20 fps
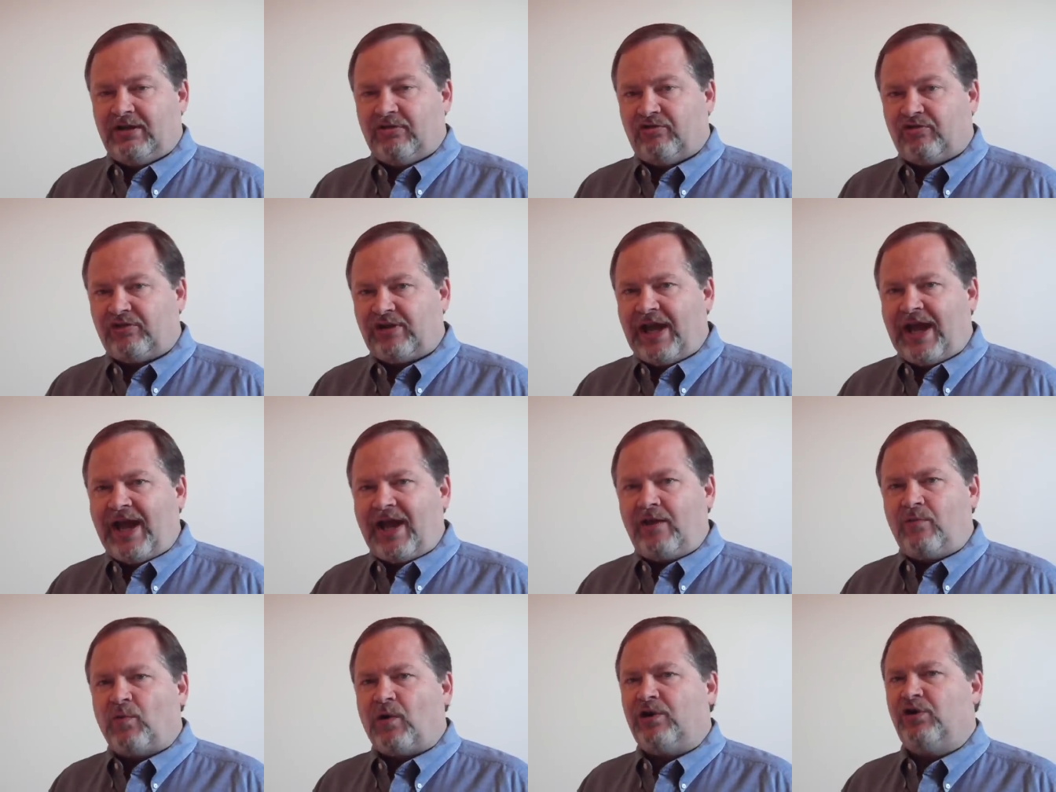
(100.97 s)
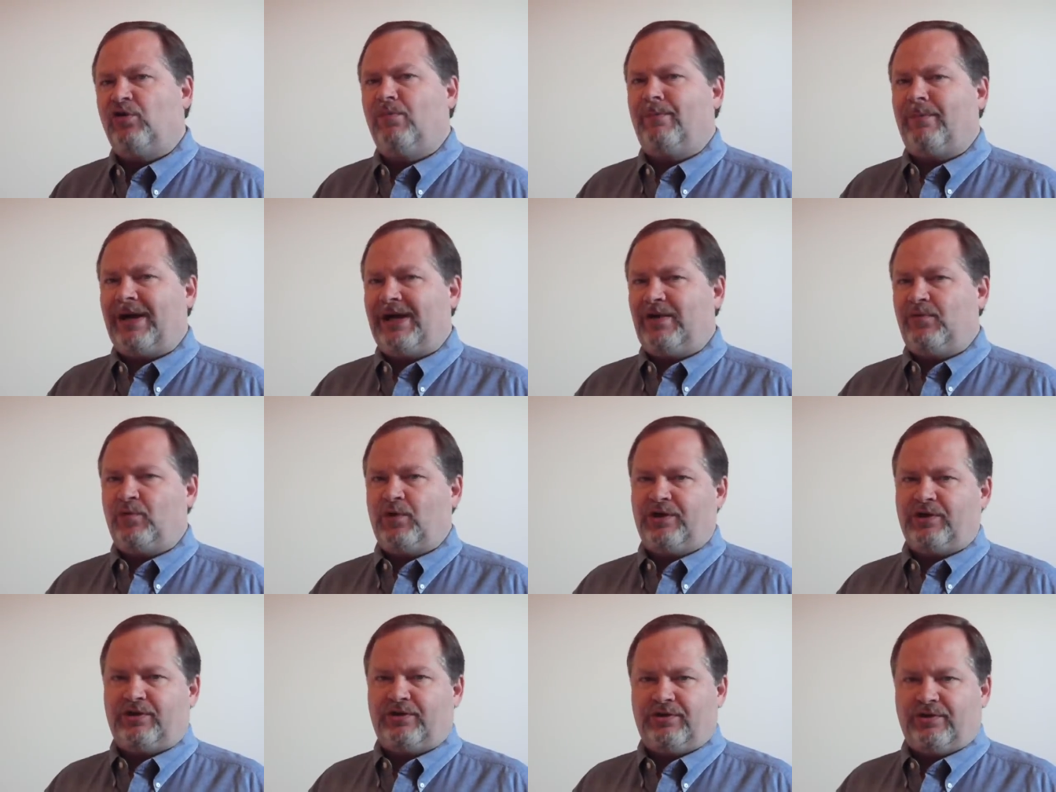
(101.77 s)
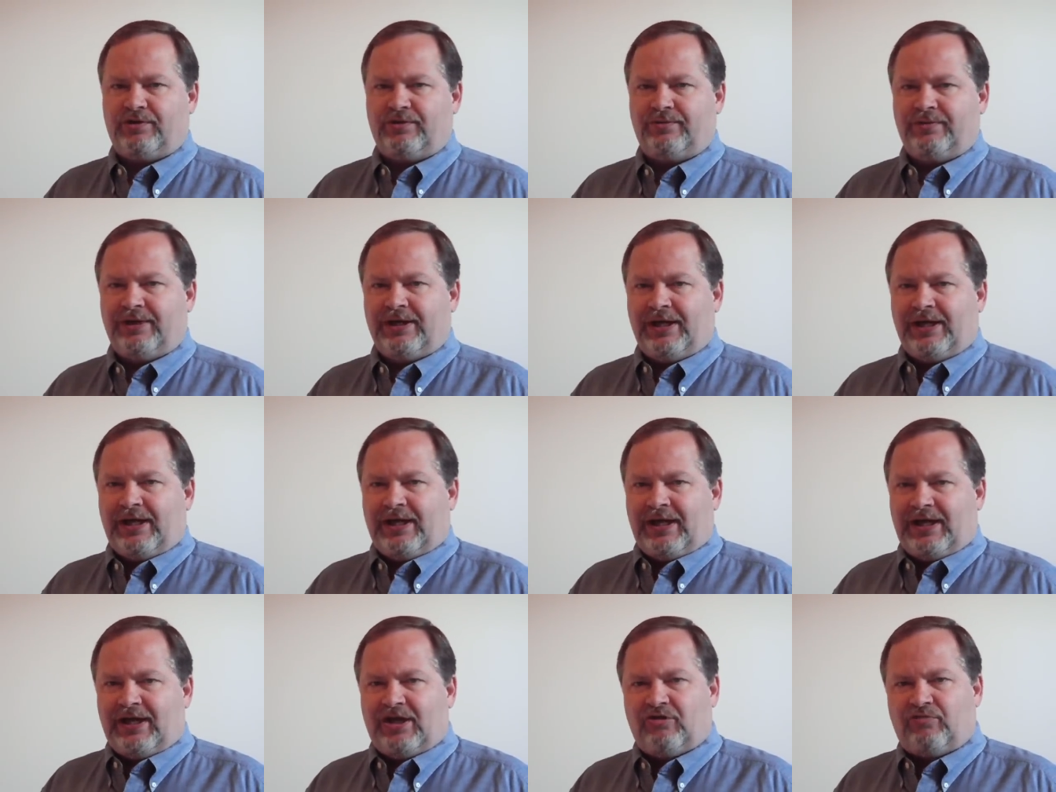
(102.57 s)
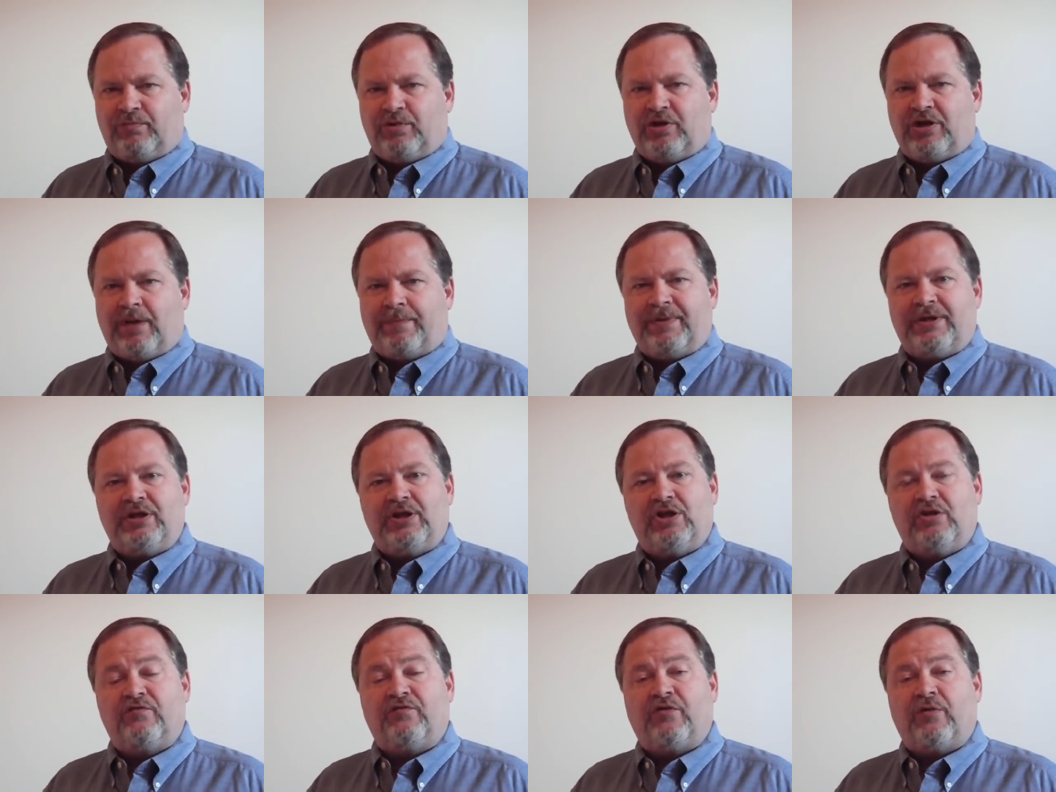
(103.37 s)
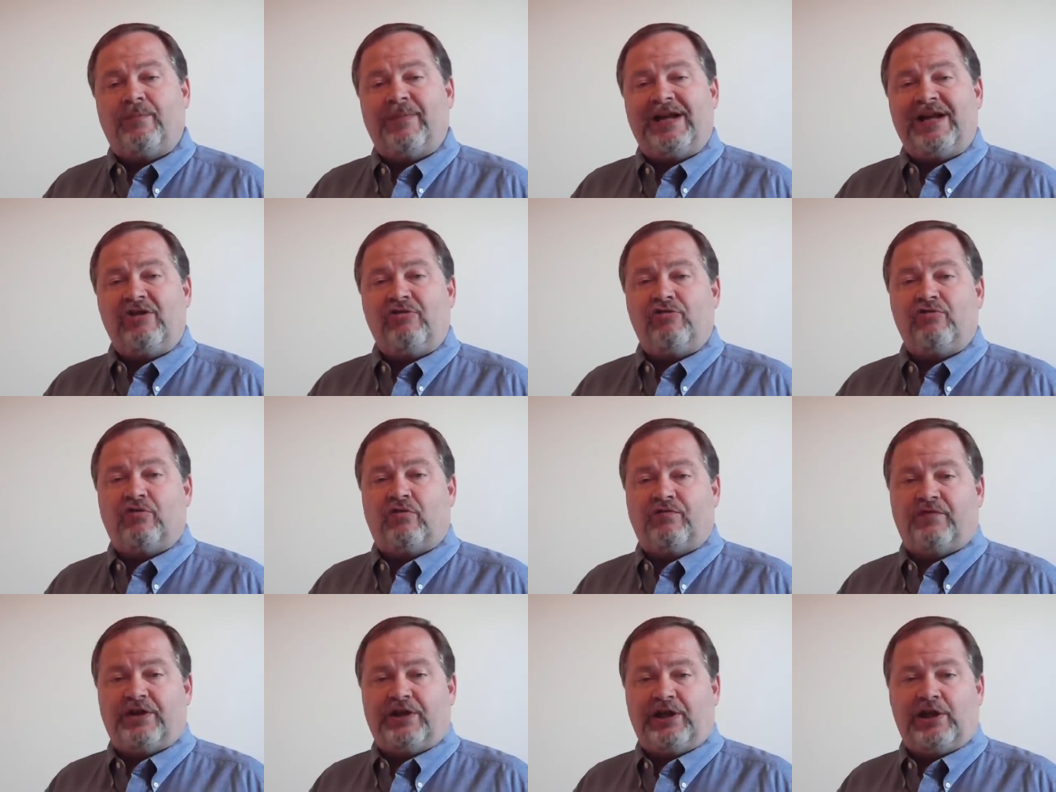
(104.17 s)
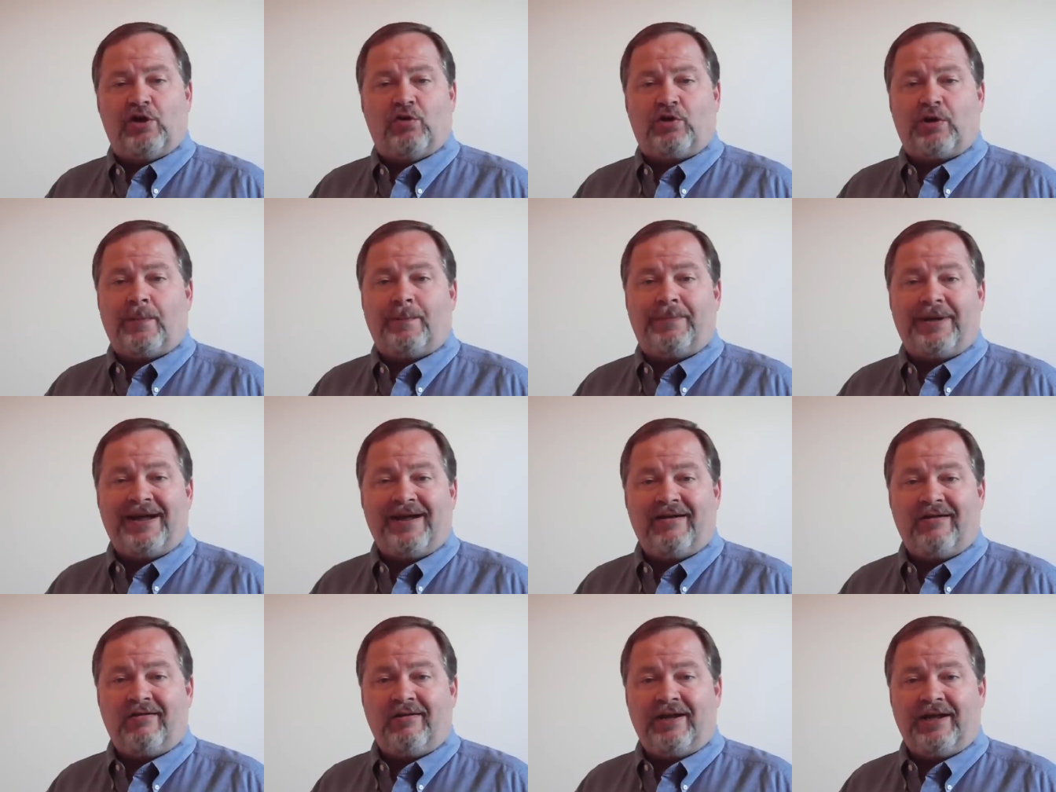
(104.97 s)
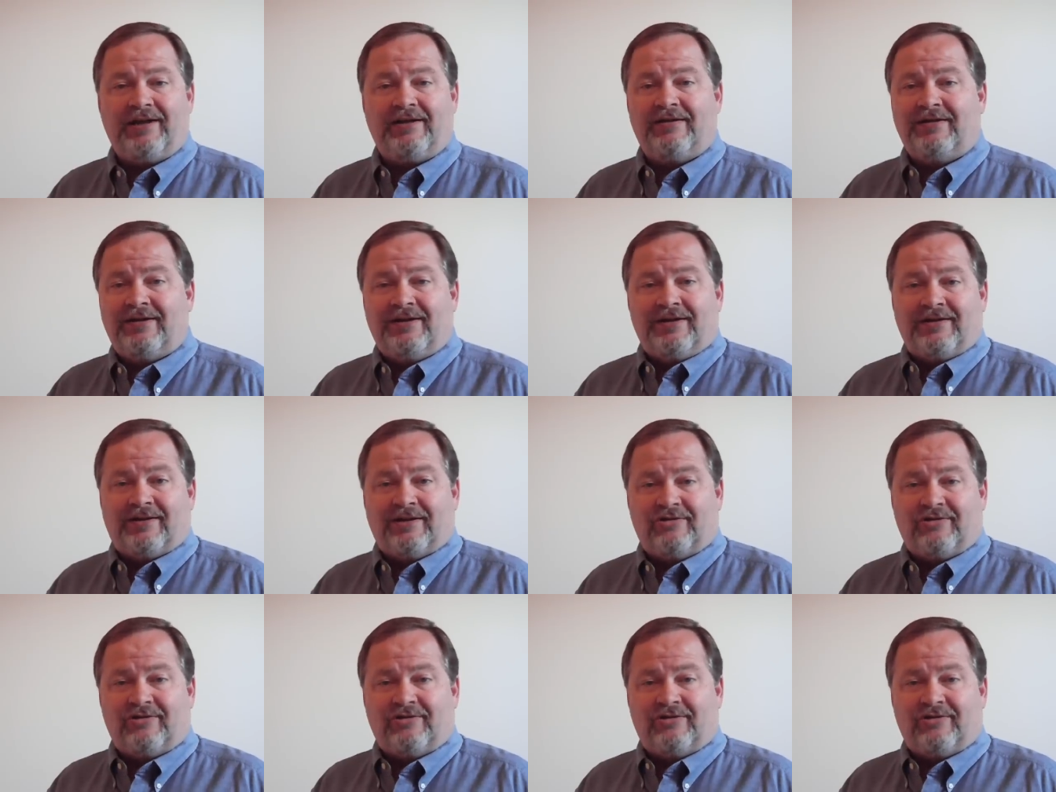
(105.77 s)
Instead, what you might want to do is put up an informational video comparing,